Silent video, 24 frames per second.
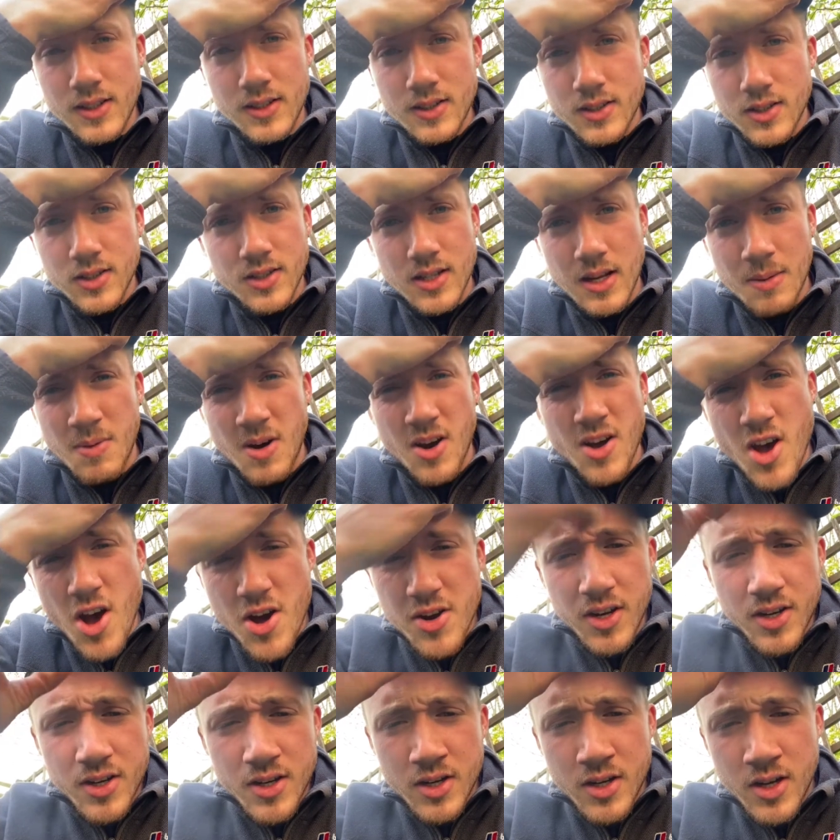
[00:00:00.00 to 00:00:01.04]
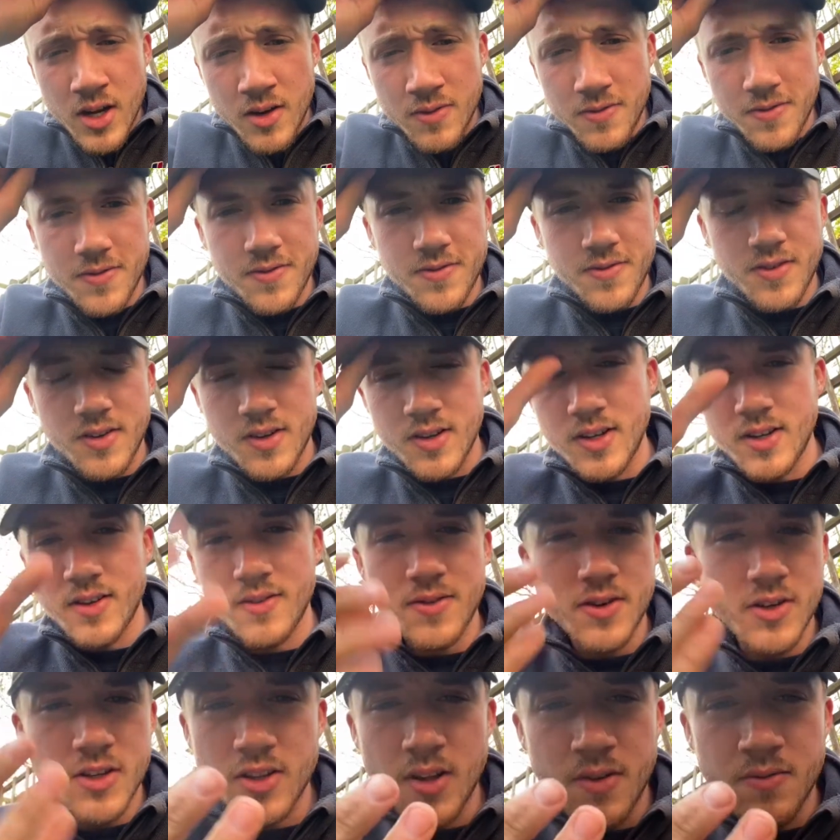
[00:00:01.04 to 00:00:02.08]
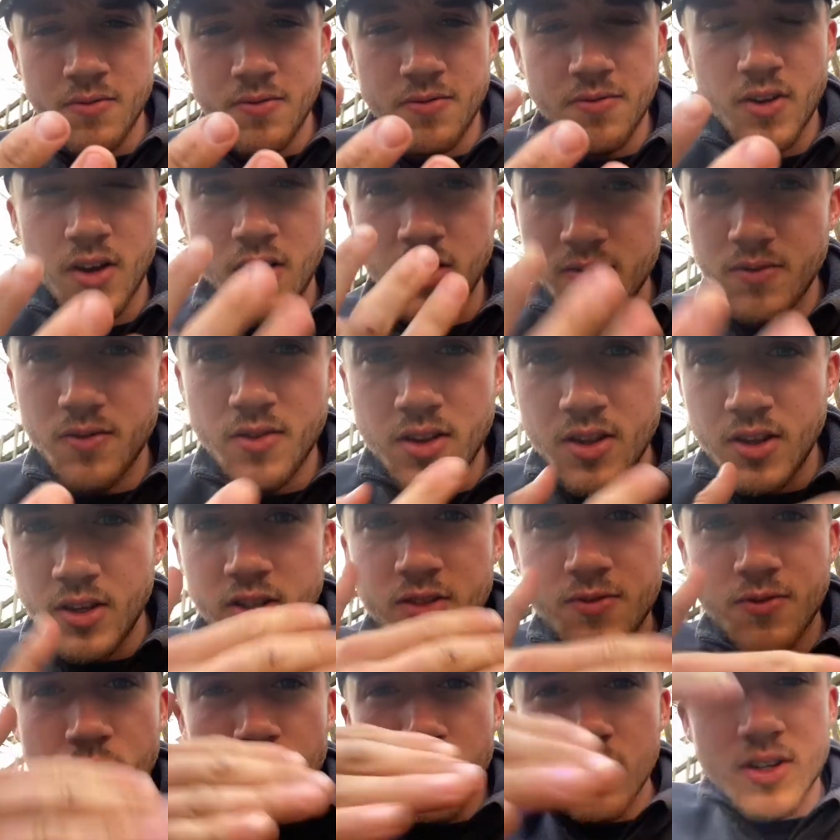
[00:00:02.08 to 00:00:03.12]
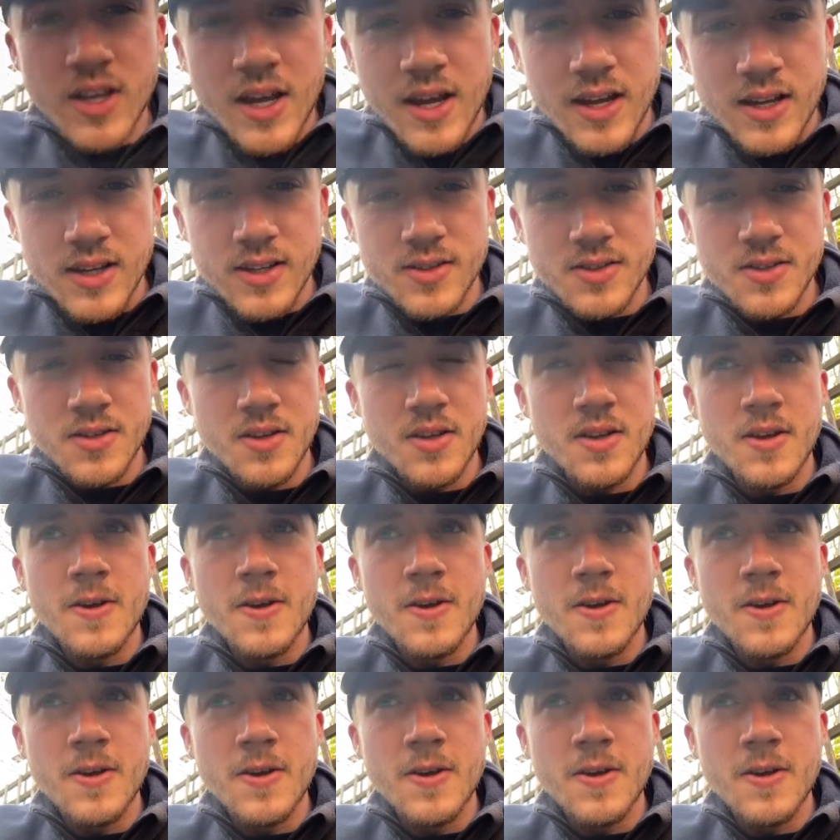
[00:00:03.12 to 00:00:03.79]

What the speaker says: Just, am I earning enough? Like, I've done for, like, in these 4 days,